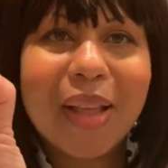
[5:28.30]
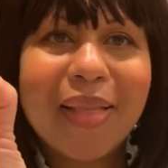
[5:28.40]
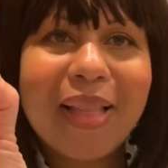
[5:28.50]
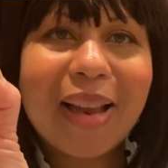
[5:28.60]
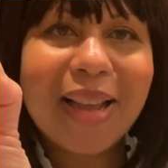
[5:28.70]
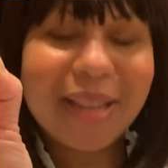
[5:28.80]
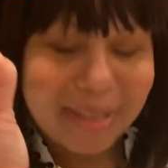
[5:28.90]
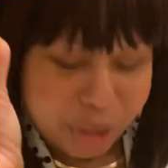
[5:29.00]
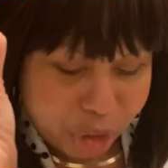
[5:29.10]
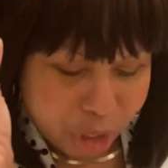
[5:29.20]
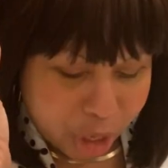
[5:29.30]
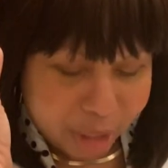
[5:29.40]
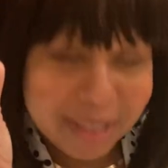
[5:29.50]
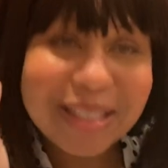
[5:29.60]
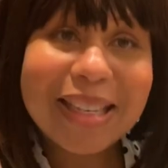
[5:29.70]
that is the
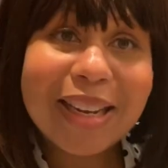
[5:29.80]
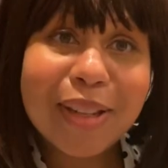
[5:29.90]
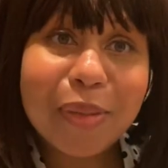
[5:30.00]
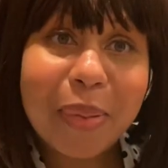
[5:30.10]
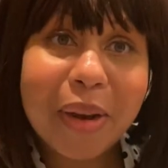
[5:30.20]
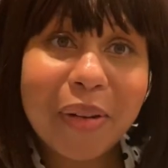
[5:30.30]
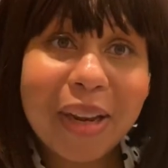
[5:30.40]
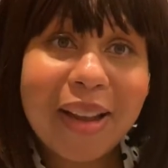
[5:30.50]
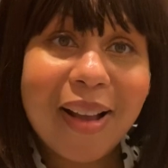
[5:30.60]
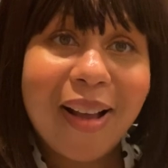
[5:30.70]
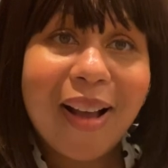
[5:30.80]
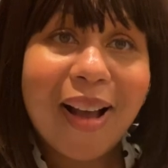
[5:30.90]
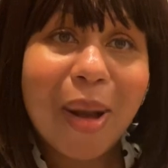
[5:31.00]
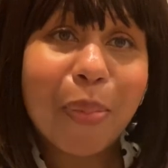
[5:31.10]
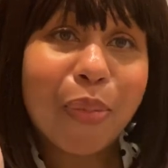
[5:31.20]
Charlotte Tilbury
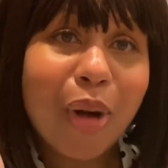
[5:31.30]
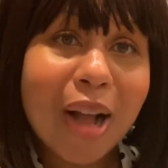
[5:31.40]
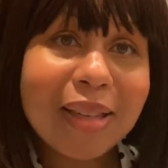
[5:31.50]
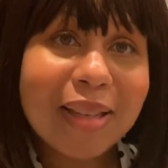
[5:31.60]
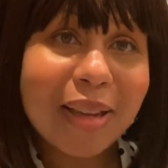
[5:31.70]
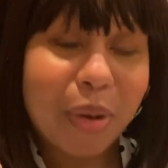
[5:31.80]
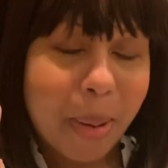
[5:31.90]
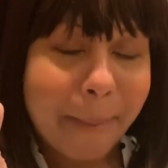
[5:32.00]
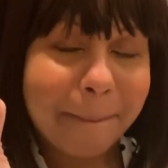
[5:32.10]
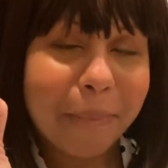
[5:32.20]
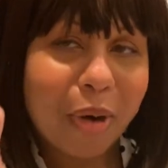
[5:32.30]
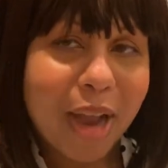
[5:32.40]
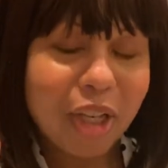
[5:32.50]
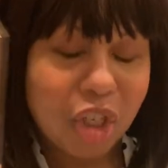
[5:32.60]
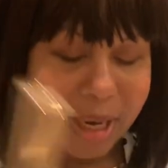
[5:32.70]
bronzing
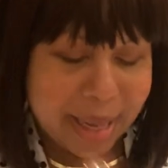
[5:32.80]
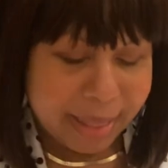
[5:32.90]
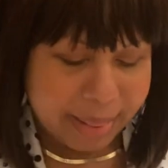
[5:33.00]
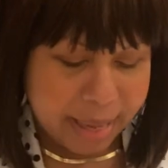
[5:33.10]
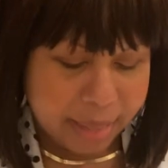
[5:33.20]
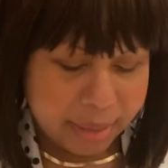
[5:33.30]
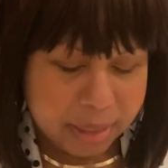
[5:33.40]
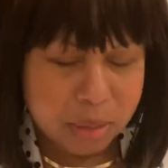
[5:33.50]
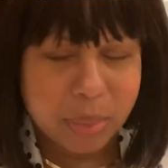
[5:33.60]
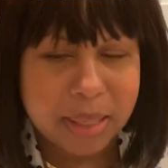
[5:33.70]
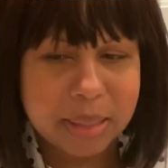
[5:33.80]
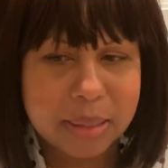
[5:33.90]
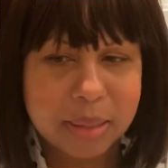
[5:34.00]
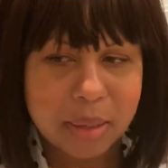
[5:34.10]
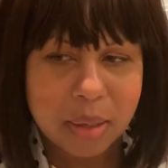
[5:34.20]
brush, and I think this
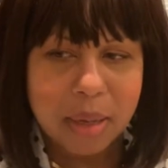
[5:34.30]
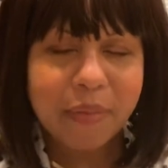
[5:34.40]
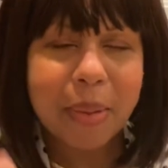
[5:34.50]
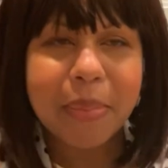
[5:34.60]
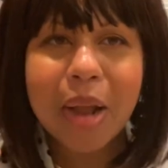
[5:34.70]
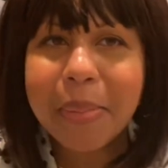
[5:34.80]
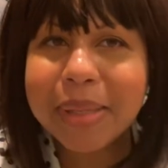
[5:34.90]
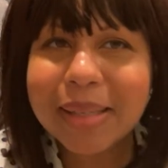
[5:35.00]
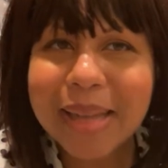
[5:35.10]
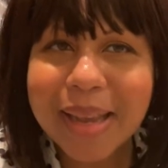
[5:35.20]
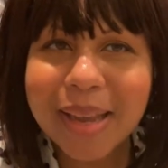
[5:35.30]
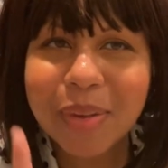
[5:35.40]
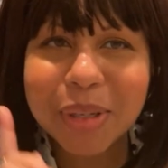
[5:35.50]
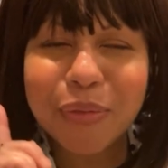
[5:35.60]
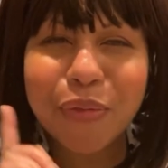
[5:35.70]
was, if I'm not mistaken,
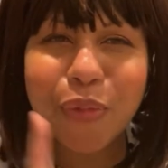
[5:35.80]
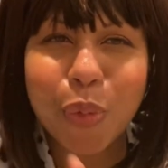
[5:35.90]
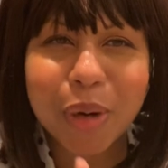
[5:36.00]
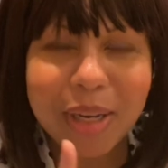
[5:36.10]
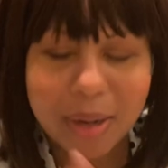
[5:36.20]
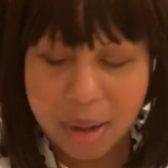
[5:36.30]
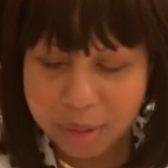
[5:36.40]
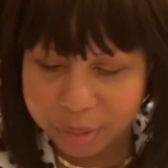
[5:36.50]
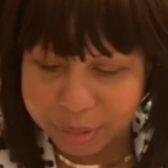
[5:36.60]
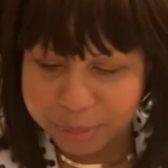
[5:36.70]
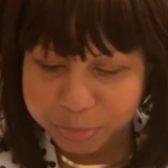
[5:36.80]
it was $40.